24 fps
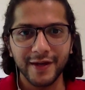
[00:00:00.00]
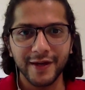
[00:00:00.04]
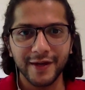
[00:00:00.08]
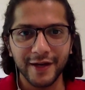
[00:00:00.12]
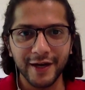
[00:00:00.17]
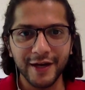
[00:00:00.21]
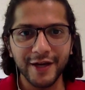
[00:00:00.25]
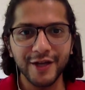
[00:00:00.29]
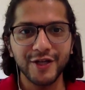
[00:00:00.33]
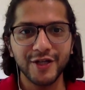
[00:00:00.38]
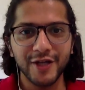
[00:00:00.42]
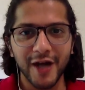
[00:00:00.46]

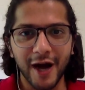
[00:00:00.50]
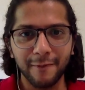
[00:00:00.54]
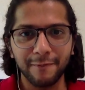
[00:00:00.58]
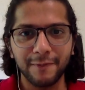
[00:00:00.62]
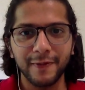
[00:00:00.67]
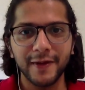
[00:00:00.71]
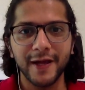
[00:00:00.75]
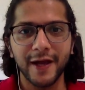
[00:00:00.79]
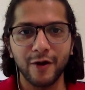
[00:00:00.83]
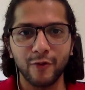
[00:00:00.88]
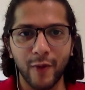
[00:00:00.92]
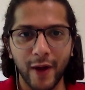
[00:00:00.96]
really
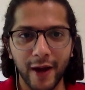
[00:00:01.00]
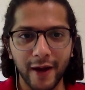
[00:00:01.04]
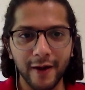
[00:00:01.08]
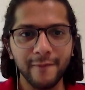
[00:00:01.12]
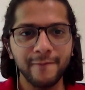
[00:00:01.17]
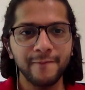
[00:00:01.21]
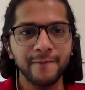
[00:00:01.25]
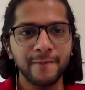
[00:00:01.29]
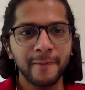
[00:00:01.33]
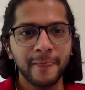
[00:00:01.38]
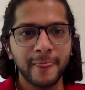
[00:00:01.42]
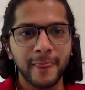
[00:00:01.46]
sharply and well.
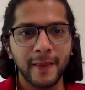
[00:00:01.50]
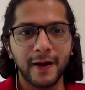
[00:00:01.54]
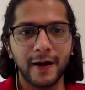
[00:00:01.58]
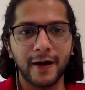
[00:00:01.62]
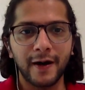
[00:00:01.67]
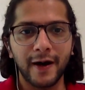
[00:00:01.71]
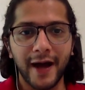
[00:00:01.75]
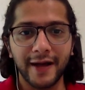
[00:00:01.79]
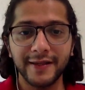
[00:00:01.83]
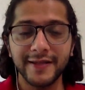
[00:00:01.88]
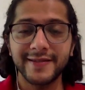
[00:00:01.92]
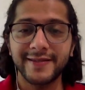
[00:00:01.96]

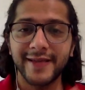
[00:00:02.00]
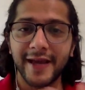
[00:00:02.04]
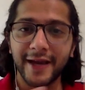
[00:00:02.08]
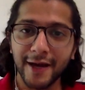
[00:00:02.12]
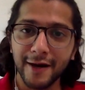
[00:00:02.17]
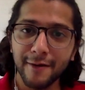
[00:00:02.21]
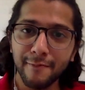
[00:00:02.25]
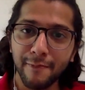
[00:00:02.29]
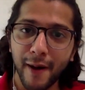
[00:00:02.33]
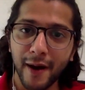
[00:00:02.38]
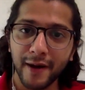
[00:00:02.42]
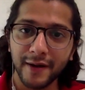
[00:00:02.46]
And the
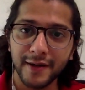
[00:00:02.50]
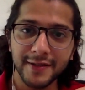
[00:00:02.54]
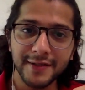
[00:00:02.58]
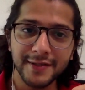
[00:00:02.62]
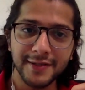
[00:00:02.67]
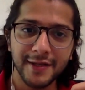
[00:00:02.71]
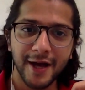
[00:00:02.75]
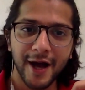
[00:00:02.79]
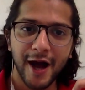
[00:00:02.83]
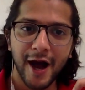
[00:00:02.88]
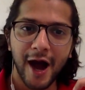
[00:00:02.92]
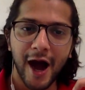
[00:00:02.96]
second part
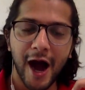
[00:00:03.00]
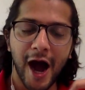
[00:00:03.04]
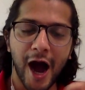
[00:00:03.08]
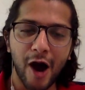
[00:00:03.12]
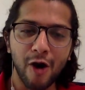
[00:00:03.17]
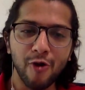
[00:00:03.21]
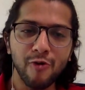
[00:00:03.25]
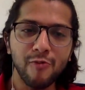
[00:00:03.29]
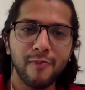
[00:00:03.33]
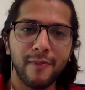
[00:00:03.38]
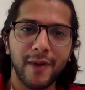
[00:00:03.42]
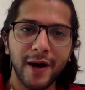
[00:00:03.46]
is,
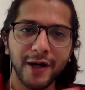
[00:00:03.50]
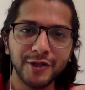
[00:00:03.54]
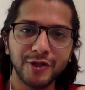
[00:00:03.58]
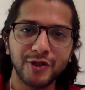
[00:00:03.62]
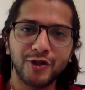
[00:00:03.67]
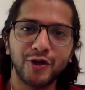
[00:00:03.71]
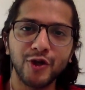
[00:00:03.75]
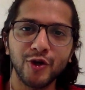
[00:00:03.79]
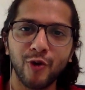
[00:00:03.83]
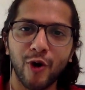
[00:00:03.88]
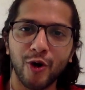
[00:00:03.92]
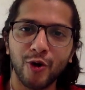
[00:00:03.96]
how
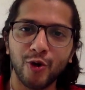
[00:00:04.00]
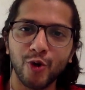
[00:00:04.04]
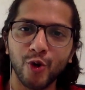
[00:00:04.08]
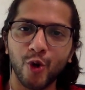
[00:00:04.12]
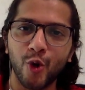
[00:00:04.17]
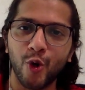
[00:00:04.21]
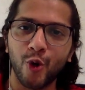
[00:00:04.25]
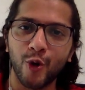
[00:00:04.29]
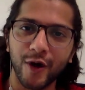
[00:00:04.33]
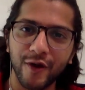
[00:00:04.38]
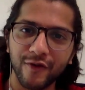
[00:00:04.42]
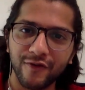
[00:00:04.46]
much do you want to
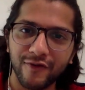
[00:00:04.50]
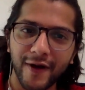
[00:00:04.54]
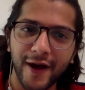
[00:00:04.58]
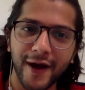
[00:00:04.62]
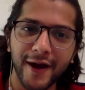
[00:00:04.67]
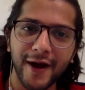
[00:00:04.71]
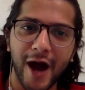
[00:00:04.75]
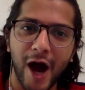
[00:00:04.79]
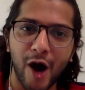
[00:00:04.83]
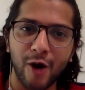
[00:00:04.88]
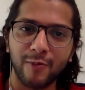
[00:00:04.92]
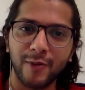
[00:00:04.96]
codify
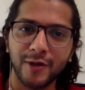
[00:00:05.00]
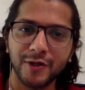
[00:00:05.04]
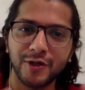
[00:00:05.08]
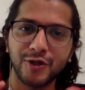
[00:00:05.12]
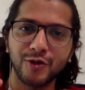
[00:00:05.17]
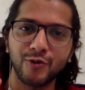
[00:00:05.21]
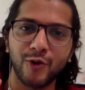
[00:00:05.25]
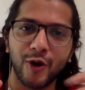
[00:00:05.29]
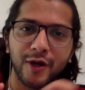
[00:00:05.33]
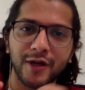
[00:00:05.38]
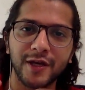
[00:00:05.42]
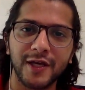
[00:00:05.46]
and how much
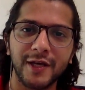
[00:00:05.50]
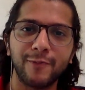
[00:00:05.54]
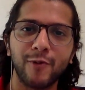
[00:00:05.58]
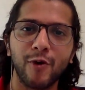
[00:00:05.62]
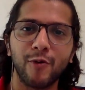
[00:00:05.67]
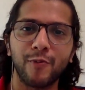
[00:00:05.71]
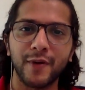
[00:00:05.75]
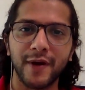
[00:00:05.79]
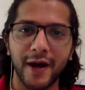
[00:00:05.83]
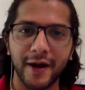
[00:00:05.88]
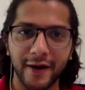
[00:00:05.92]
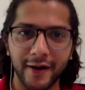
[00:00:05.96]
do you want to keep
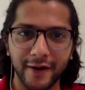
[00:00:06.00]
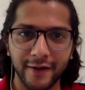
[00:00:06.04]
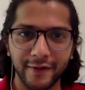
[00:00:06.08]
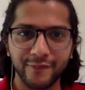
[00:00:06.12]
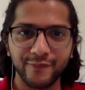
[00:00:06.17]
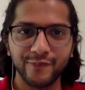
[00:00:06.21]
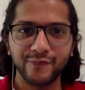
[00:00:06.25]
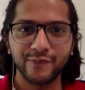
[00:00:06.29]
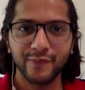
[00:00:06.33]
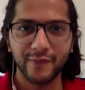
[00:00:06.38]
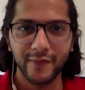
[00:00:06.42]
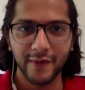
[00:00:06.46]
open-ended?
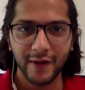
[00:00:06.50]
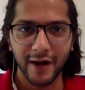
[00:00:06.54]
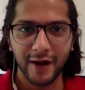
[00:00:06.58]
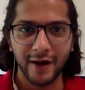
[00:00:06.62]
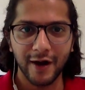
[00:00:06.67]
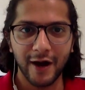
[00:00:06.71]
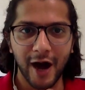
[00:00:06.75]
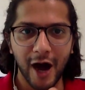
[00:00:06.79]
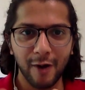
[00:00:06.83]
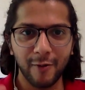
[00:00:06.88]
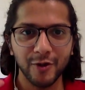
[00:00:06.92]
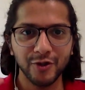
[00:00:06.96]

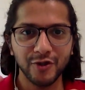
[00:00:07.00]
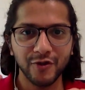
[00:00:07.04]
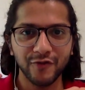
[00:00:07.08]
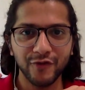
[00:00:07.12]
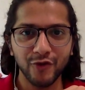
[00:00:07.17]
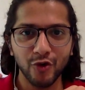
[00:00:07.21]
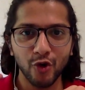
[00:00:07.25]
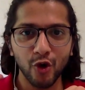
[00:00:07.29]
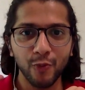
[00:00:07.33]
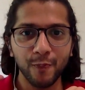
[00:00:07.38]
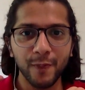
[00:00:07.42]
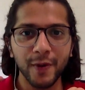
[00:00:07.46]
How much of
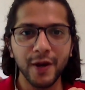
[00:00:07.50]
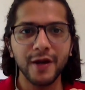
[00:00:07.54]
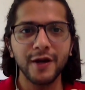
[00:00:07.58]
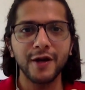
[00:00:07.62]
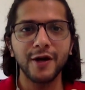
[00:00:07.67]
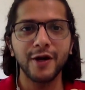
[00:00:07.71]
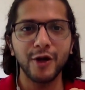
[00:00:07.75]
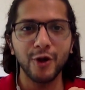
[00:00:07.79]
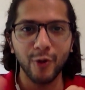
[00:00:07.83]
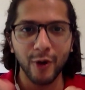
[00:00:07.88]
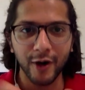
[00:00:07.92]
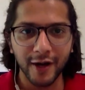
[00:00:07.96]
an opinion
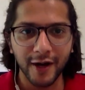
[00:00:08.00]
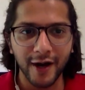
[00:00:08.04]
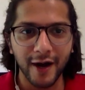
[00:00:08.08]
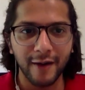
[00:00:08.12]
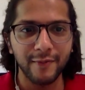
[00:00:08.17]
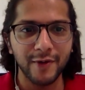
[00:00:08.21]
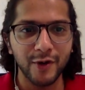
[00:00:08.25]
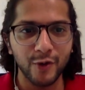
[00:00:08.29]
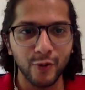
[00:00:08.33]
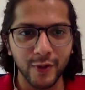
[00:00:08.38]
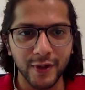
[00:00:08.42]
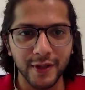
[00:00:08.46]
do you want to
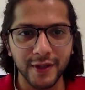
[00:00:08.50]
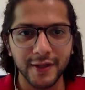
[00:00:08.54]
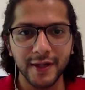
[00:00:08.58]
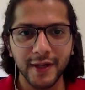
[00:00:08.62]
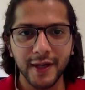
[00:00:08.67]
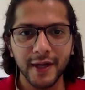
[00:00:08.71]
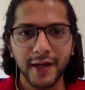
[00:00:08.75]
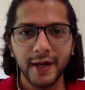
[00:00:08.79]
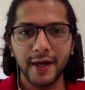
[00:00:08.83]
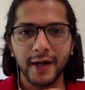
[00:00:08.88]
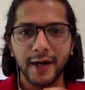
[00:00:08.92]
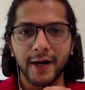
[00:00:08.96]
come in with?
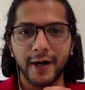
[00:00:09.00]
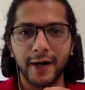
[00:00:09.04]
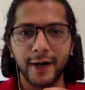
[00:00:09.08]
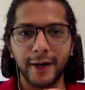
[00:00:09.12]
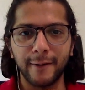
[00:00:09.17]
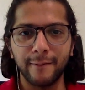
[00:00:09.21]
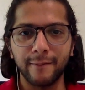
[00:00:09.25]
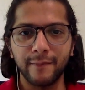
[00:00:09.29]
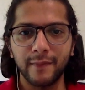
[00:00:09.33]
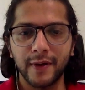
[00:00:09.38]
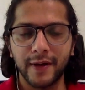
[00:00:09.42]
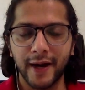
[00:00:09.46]

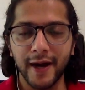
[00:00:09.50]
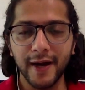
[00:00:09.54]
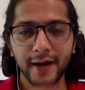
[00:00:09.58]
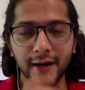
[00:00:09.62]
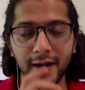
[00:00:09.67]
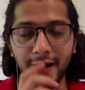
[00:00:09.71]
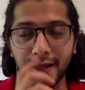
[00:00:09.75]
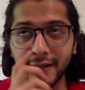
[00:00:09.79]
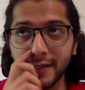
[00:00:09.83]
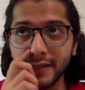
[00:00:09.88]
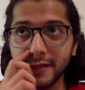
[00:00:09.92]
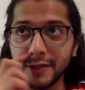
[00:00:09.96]
Right?
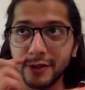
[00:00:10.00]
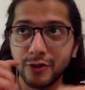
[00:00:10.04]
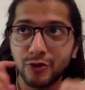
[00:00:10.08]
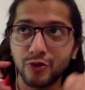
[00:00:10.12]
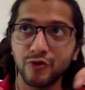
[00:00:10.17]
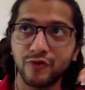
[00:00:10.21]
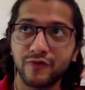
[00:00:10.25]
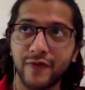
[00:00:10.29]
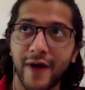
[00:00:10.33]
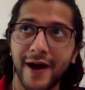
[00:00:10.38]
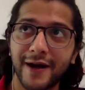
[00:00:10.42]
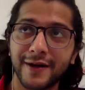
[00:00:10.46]
And I think these
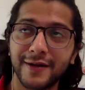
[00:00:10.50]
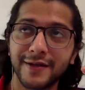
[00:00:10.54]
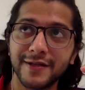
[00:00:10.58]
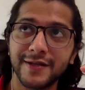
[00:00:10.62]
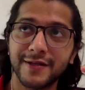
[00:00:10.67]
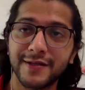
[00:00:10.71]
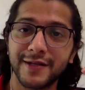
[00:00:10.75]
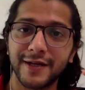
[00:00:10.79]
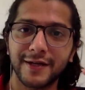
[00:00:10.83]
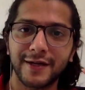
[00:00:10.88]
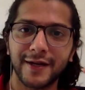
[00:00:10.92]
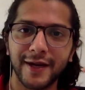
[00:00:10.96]
two factors
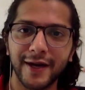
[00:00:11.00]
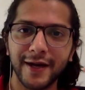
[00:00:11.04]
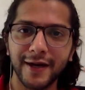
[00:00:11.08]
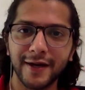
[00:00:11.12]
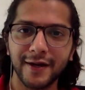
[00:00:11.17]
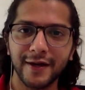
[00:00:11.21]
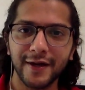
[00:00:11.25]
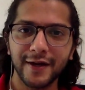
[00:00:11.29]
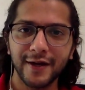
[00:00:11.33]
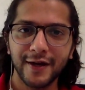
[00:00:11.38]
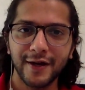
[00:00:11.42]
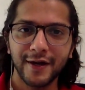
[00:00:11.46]

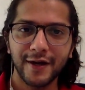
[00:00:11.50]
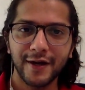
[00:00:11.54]
dictate